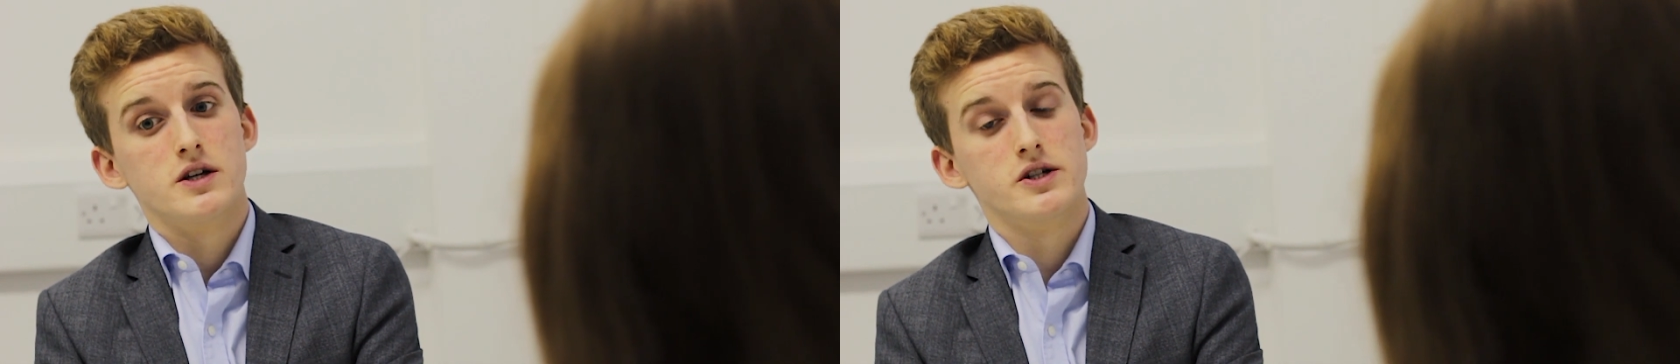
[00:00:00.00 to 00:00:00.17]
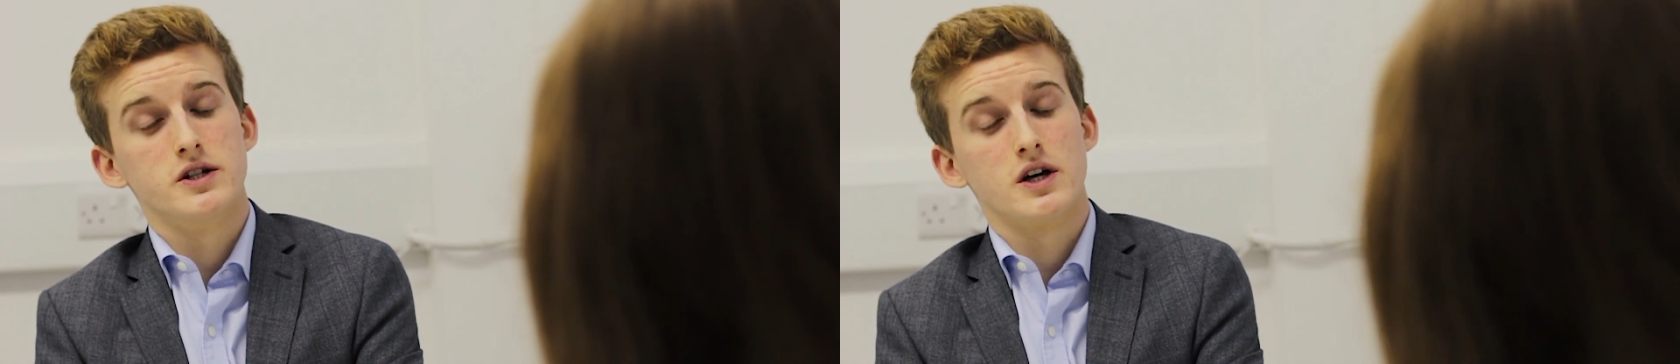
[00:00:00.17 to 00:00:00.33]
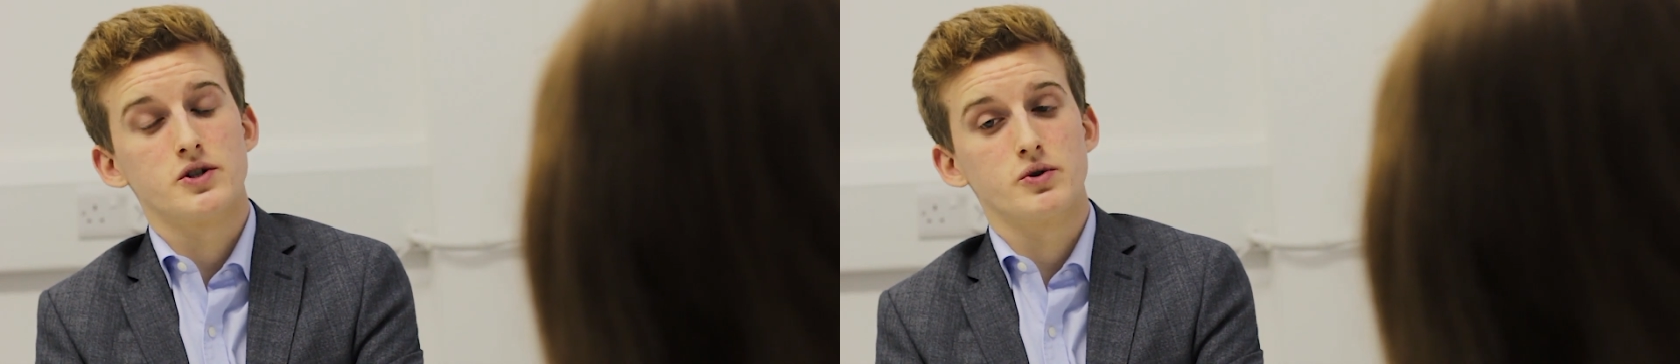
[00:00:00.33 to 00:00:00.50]

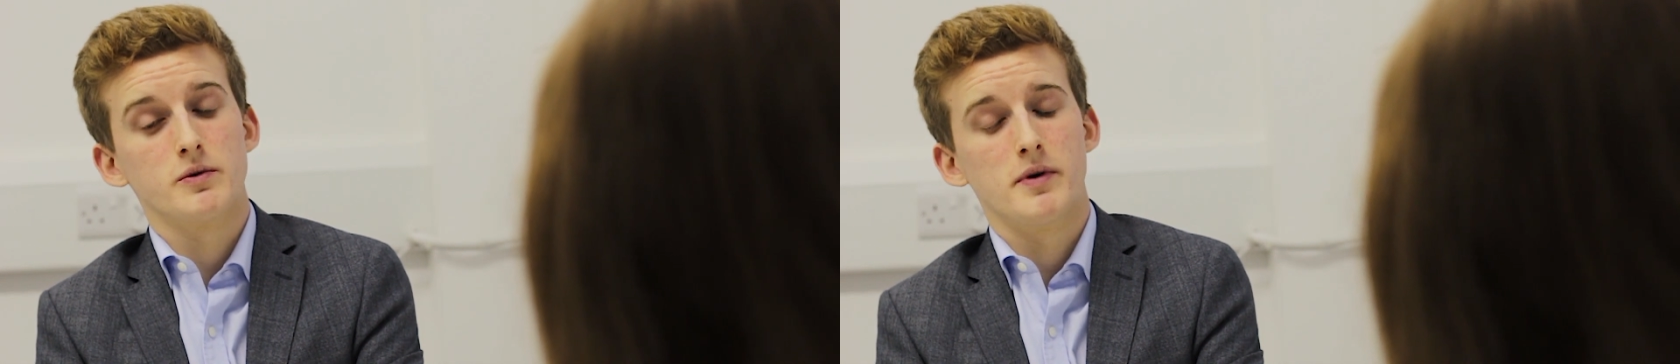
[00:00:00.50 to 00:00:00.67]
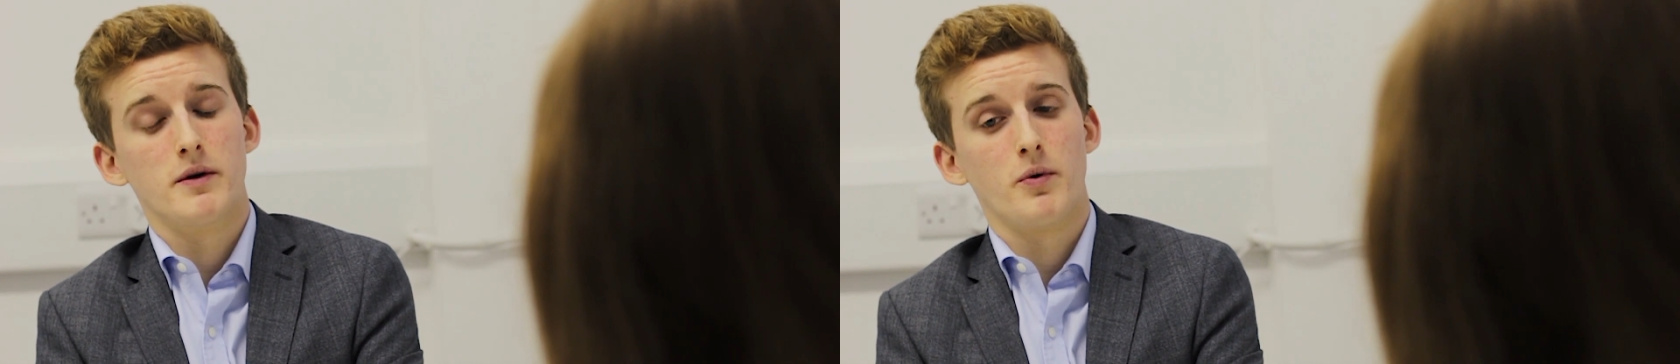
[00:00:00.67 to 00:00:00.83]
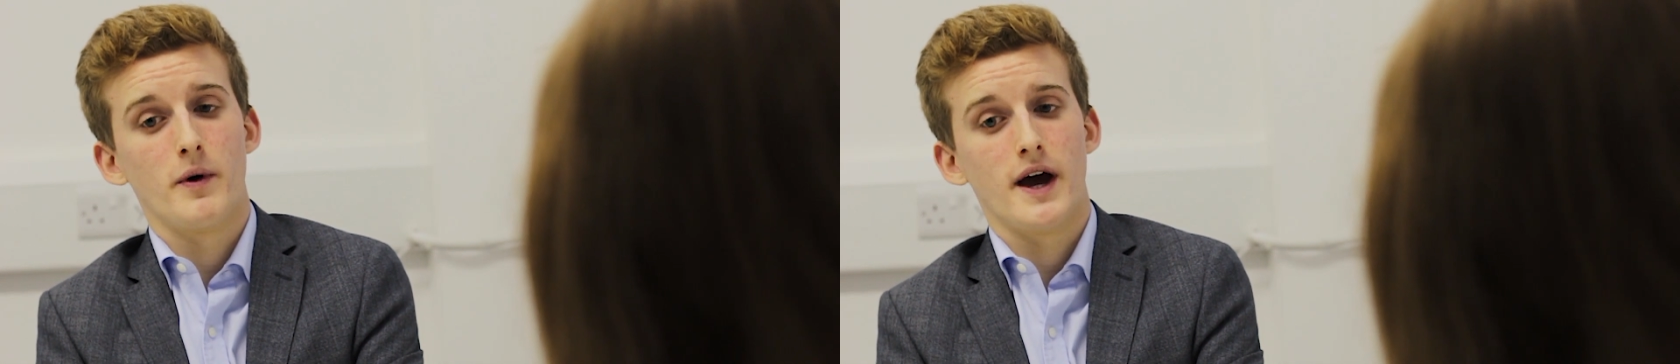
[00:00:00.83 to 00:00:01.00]
Just ask all the
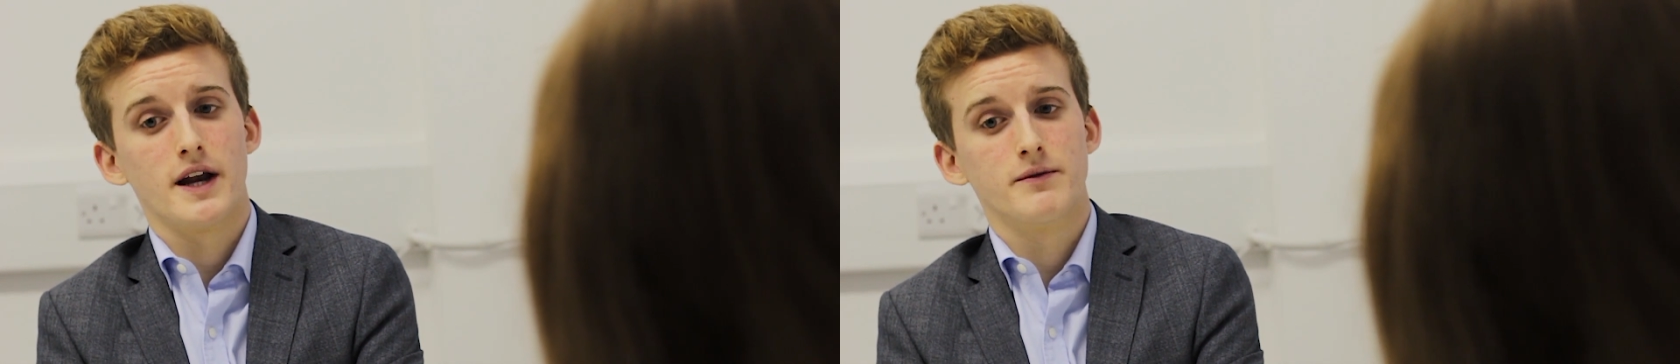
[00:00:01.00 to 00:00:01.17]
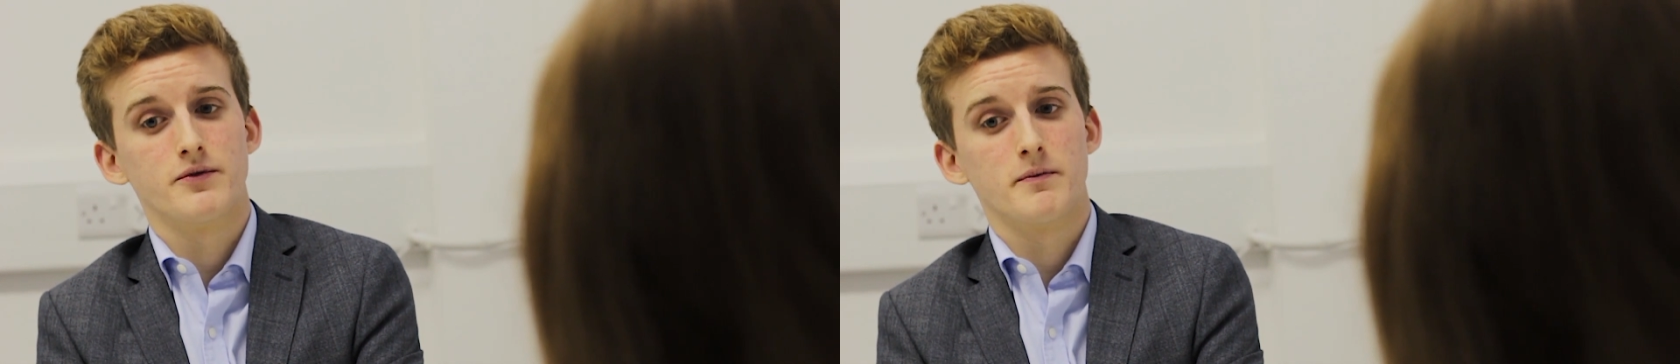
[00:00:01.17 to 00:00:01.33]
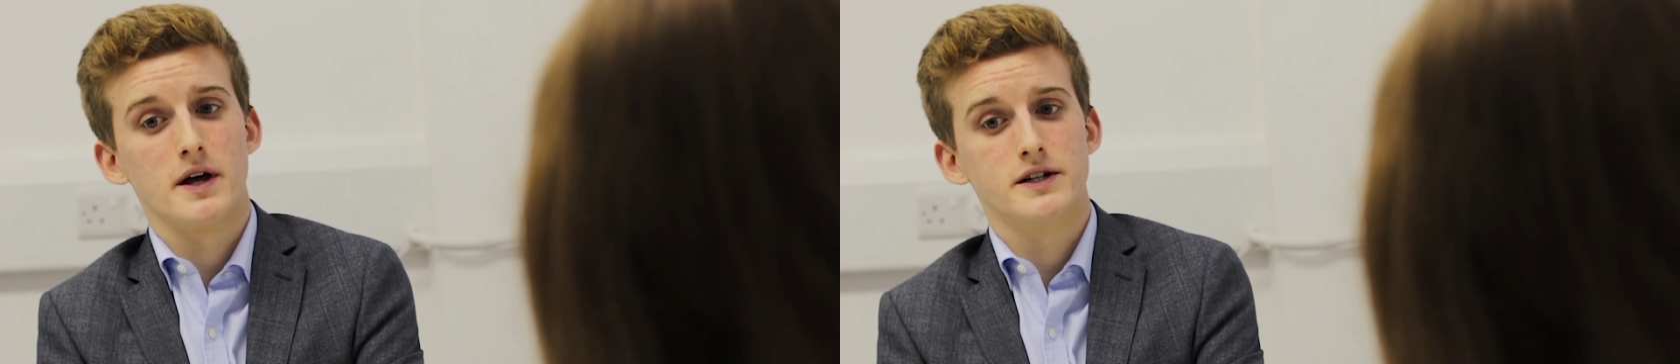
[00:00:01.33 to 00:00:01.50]
people we had
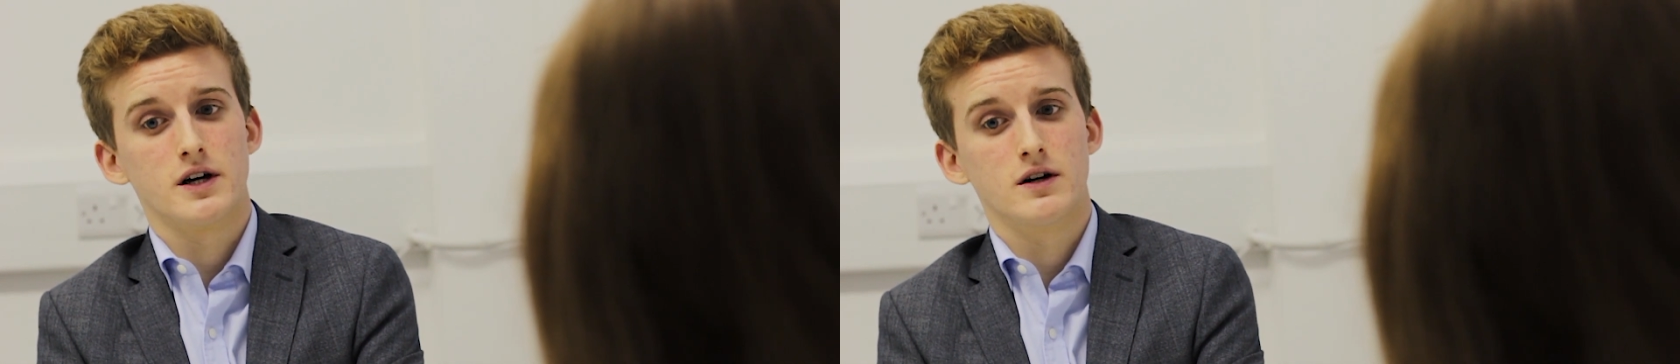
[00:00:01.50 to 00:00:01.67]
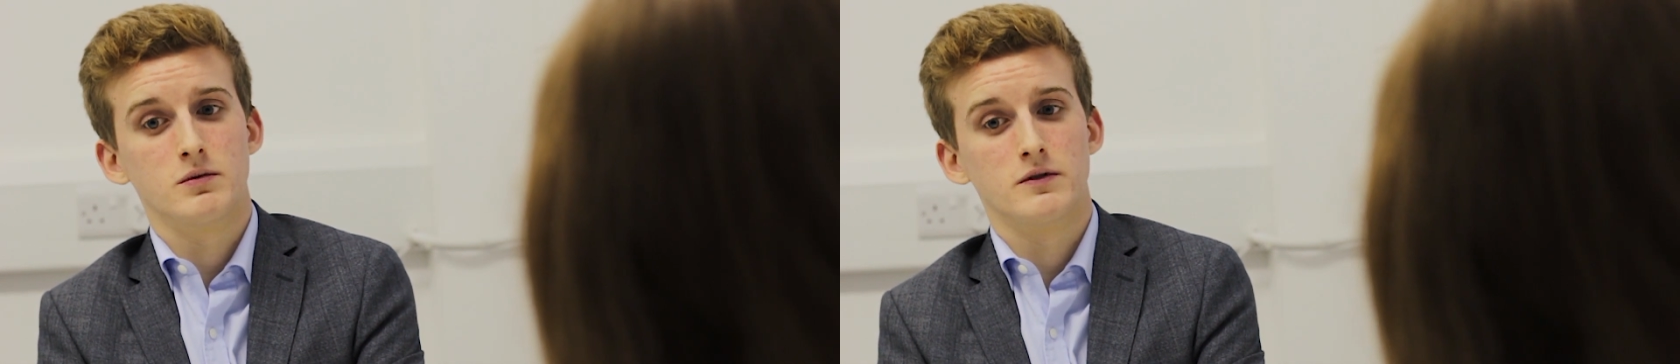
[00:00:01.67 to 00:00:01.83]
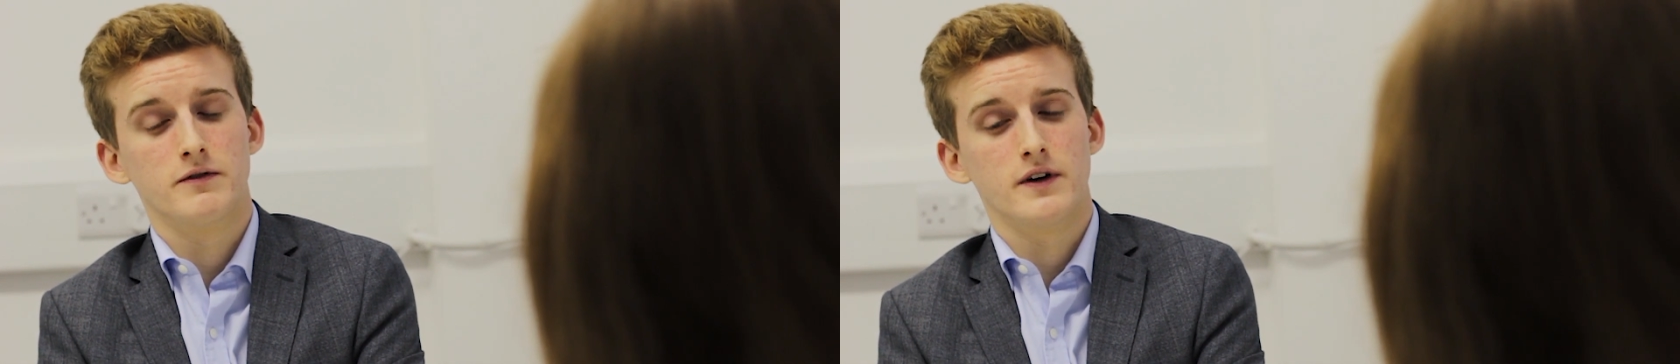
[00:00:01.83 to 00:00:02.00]
in from that
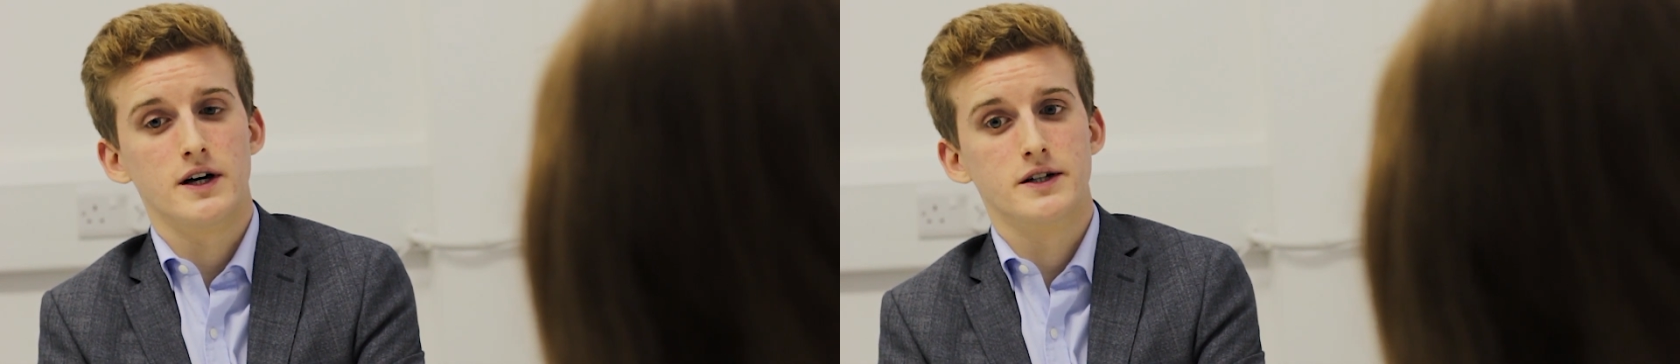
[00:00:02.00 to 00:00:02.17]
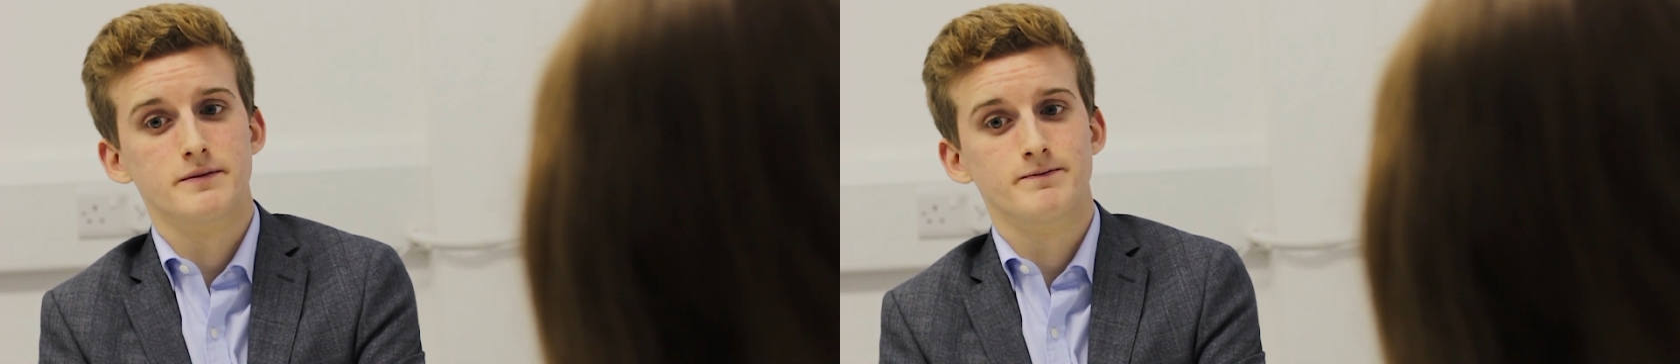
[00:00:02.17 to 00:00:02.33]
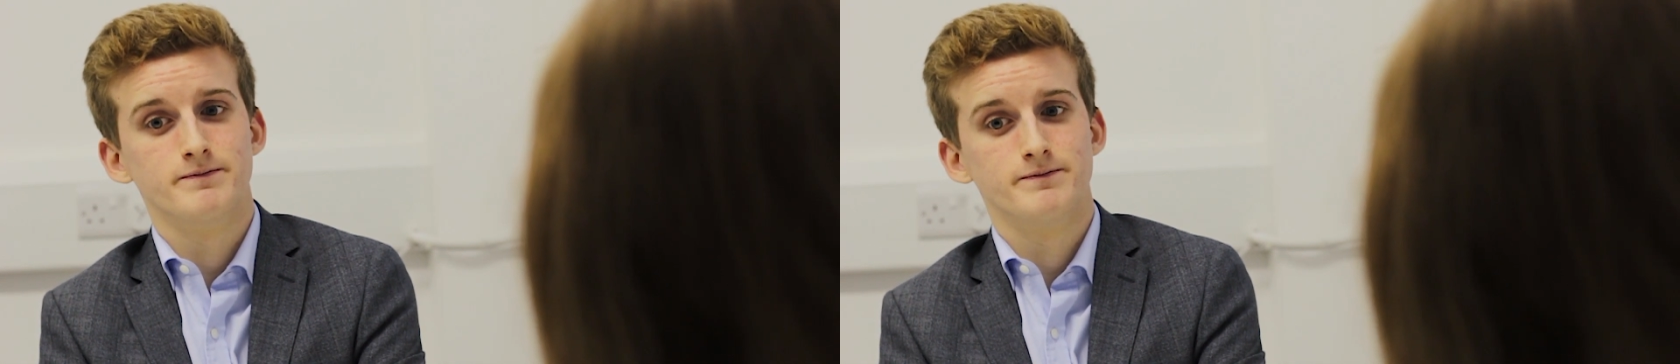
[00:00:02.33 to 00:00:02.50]
terrible flood.